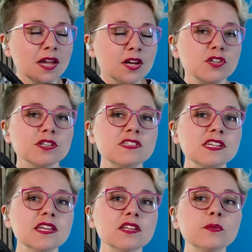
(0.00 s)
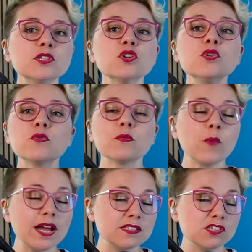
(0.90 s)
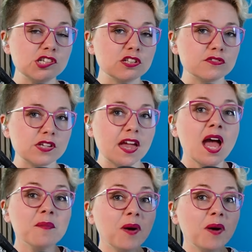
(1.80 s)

You can see there were two ways that she could have done it.